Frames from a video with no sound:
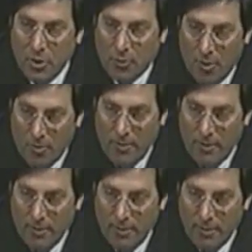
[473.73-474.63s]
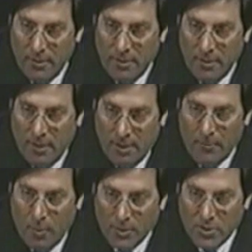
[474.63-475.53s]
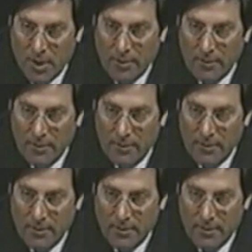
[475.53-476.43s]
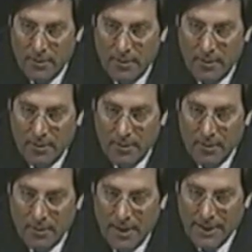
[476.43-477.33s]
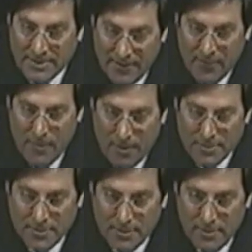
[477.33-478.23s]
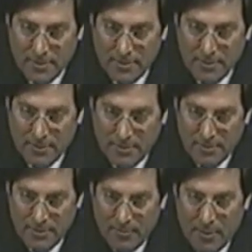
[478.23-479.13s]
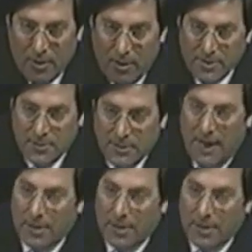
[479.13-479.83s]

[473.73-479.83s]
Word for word: to your own unborn child at seven months? Because the